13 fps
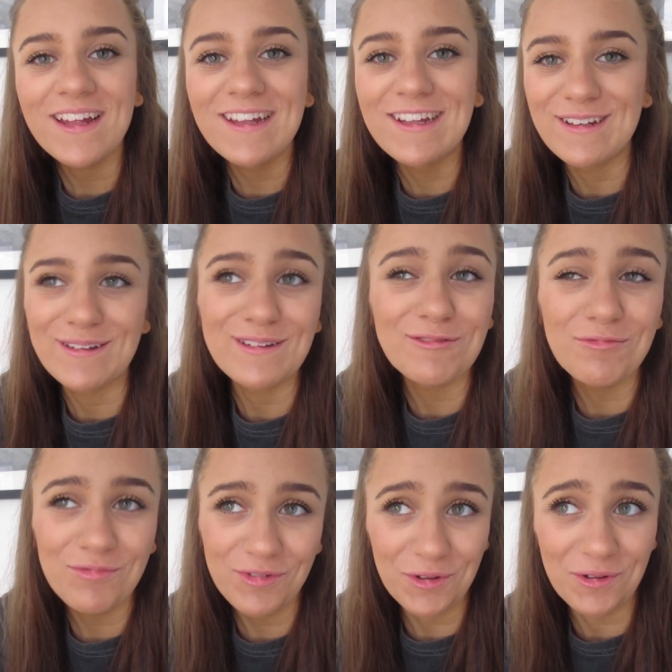and
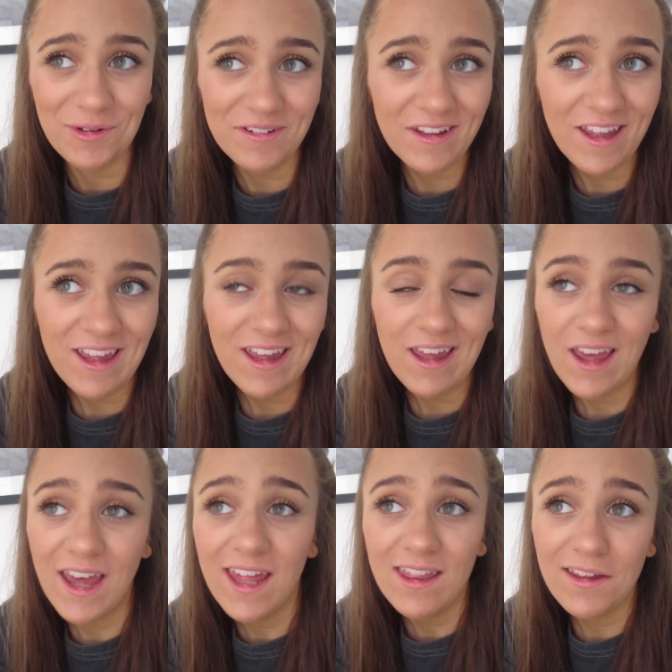some food,
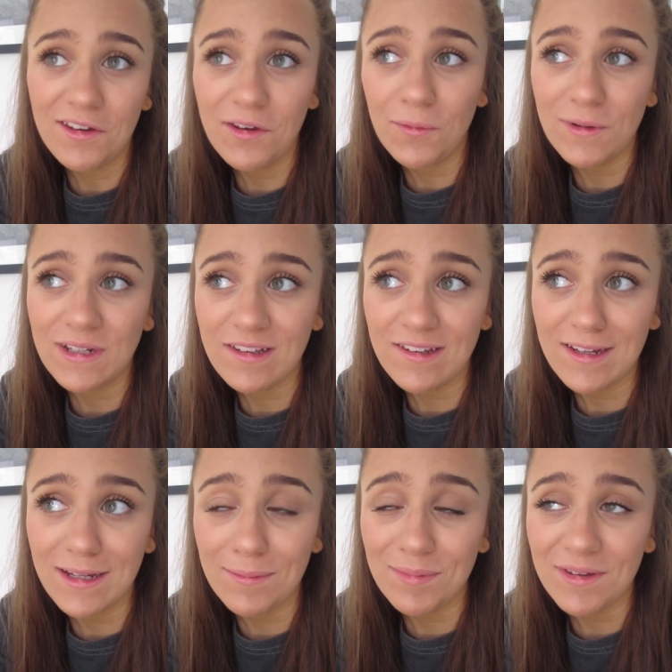and then went to
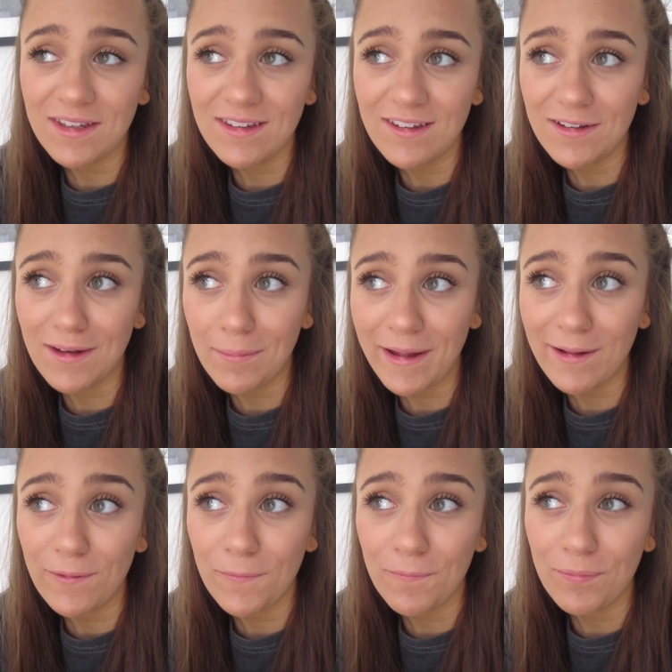sleep until
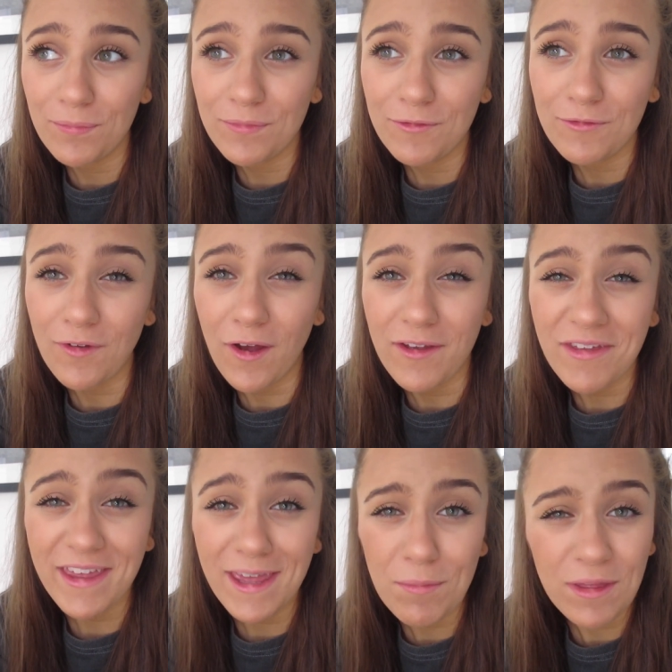about
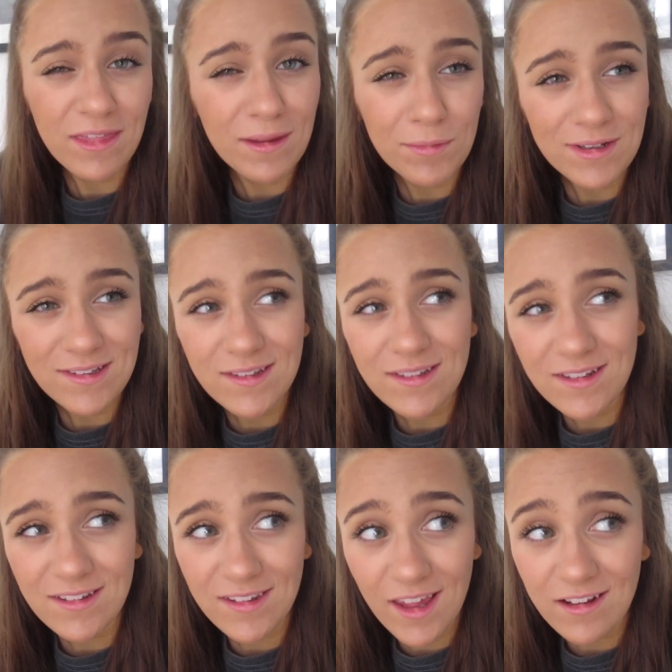5am I think my
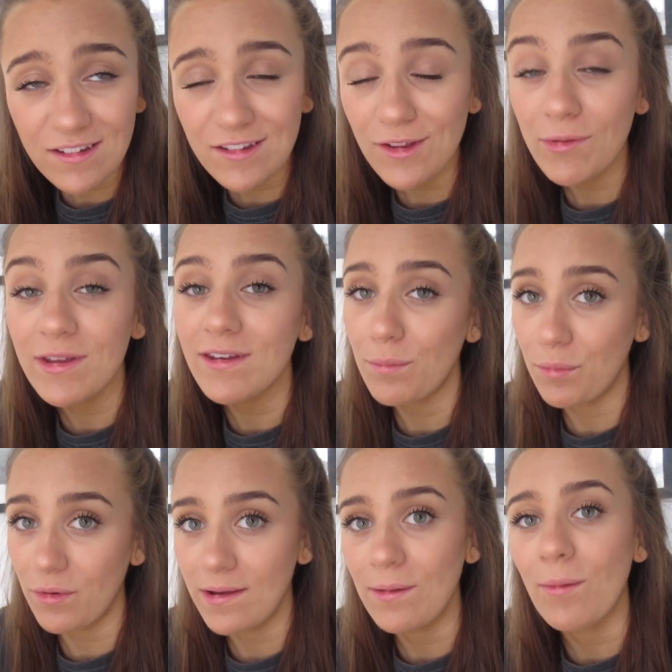sister said, so he did
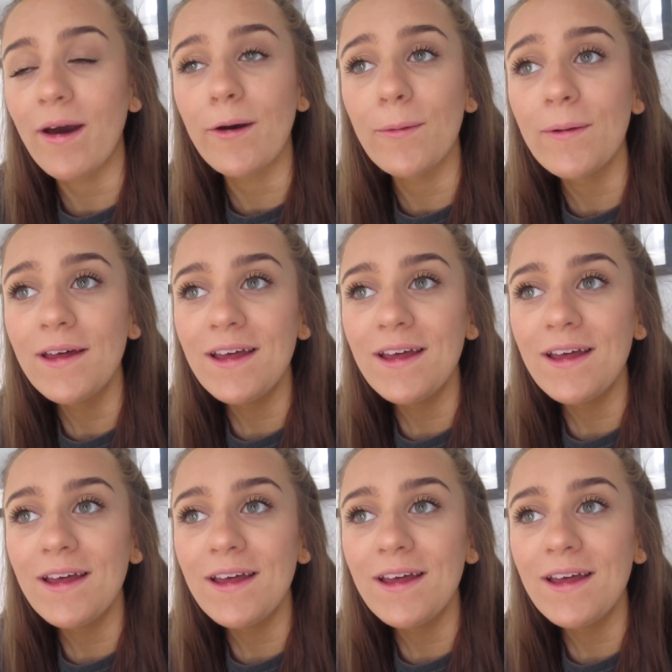pretty well.